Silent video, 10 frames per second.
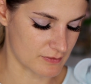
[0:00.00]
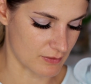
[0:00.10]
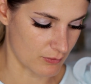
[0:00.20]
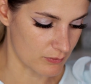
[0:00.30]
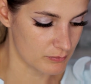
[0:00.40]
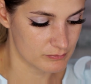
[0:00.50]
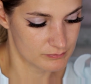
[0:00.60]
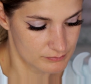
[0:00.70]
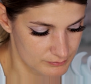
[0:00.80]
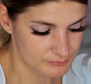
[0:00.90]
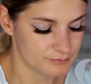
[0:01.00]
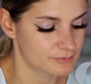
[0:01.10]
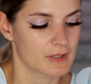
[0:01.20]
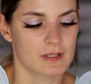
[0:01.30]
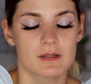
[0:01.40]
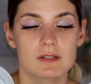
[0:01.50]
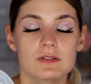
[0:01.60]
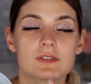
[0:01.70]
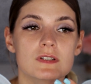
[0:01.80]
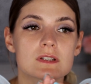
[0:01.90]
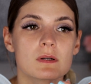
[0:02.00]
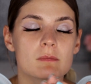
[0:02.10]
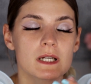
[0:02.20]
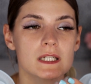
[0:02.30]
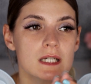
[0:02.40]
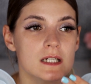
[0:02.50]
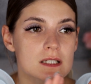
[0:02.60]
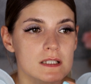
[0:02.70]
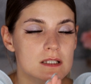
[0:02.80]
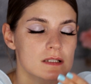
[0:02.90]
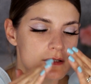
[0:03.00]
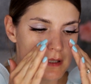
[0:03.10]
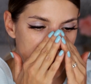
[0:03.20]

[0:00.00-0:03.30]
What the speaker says: though, just not my nails.